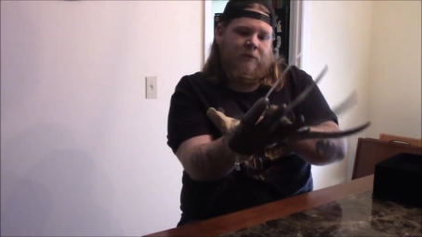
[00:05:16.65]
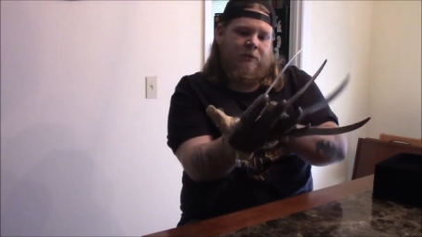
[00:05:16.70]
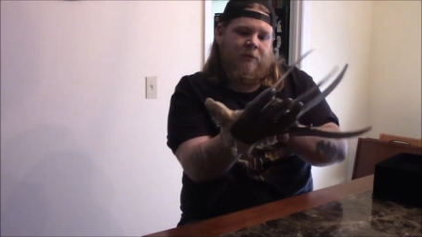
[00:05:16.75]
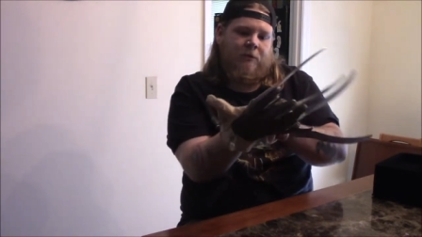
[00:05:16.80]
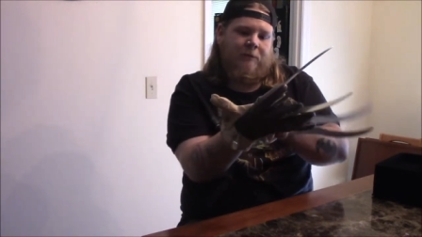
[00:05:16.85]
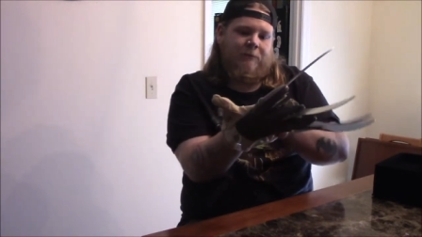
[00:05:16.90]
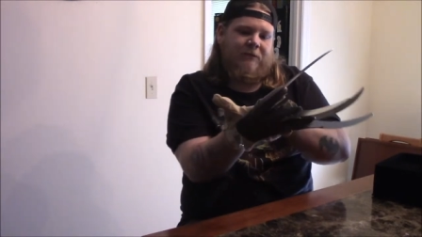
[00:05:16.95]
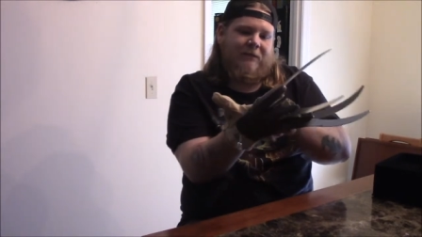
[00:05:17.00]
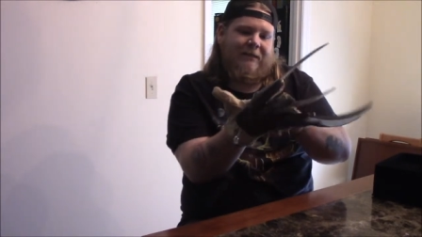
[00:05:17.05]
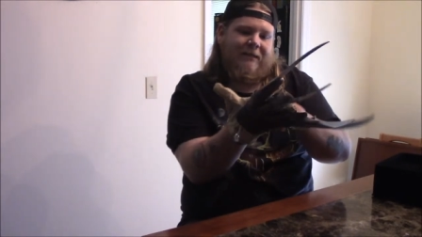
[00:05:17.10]

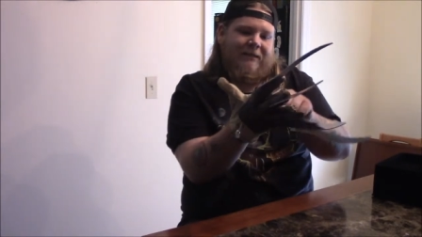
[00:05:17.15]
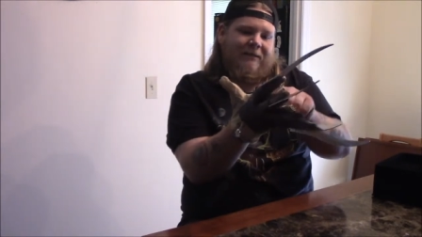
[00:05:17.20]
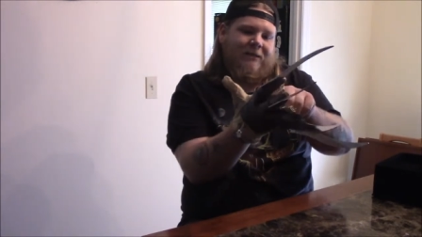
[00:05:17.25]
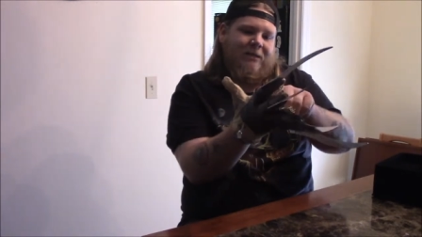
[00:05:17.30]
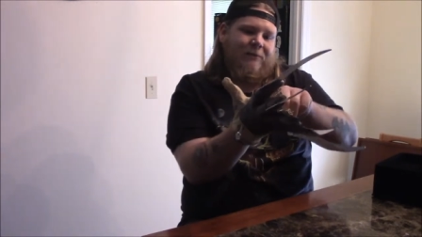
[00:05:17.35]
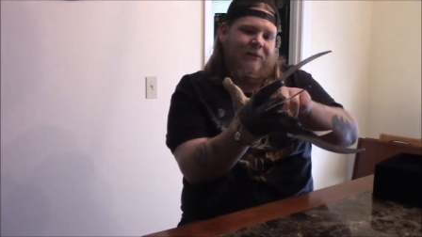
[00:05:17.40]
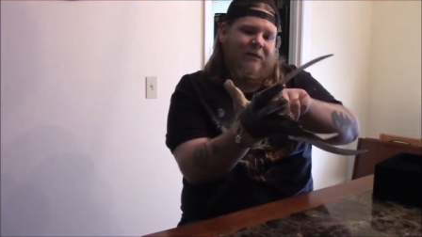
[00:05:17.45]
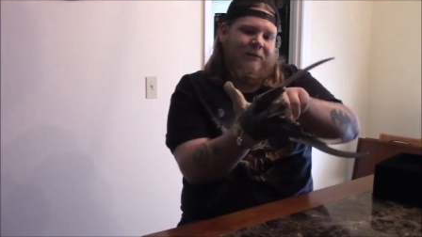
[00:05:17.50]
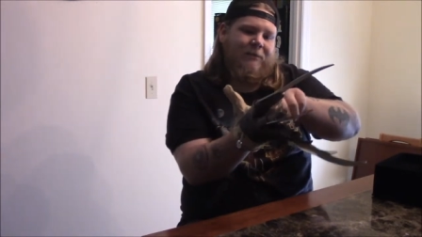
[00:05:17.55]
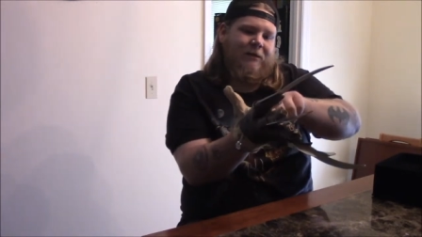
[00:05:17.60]
Um, but like I
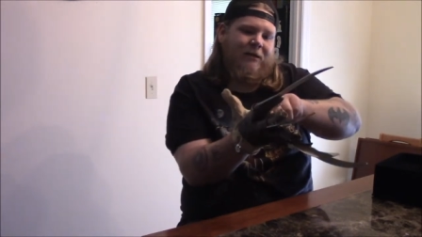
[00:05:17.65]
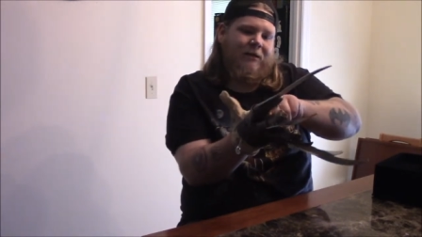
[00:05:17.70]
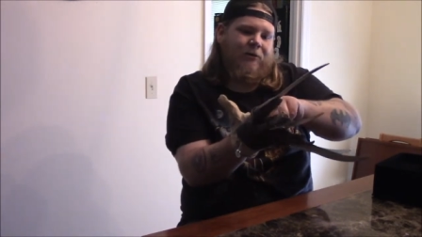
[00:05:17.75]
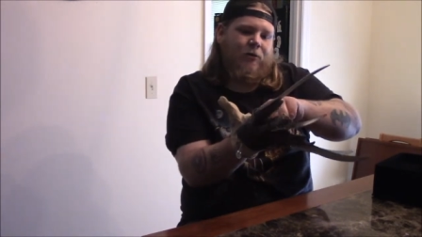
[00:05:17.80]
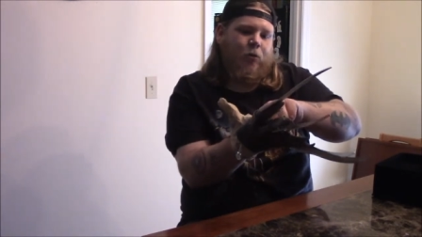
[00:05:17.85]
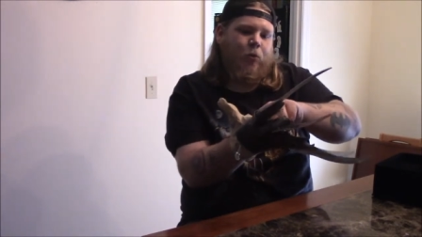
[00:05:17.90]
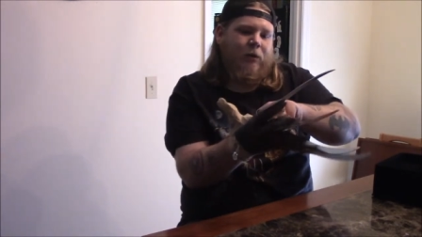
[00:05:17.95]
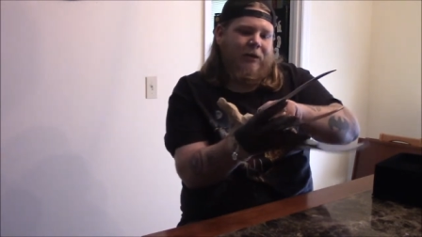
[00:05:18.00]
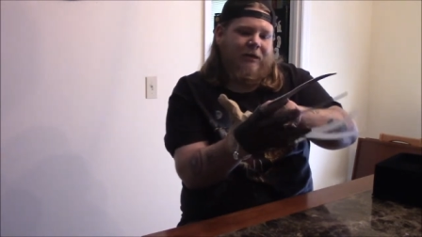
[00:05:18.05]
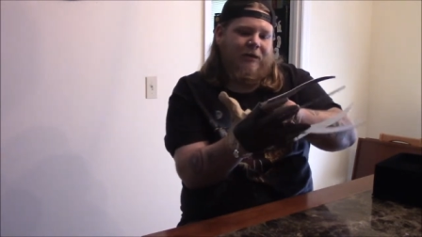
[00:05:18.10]
said, I mean, I'm not
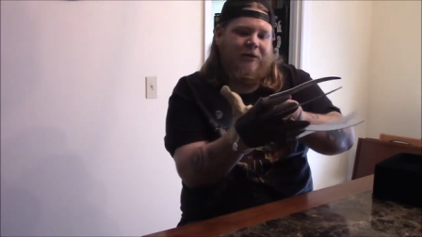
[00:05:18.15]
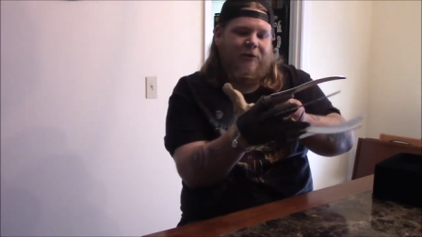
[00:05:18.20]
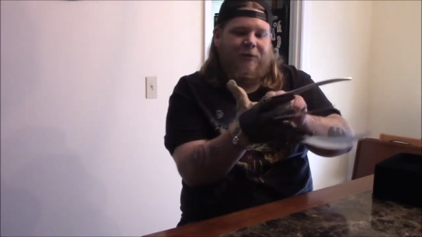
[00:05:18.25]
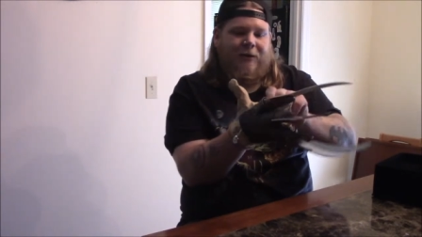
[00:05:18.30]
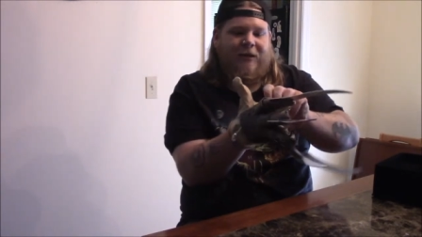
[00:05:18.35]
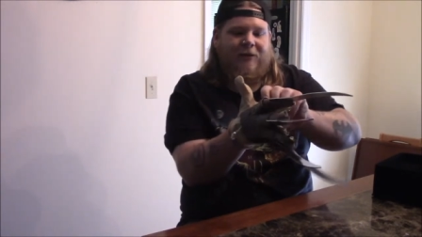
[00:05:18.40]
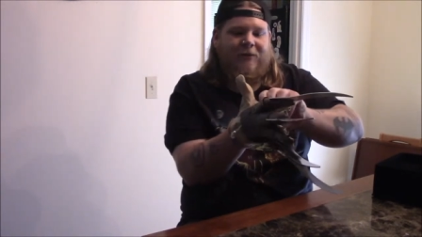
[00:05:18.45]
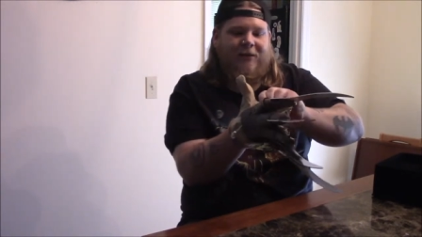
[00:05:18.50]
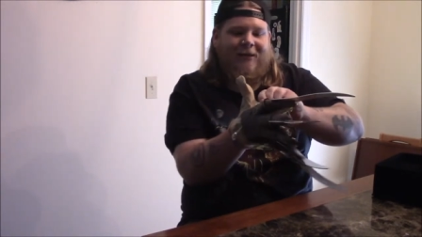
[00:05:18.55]
going to wear it around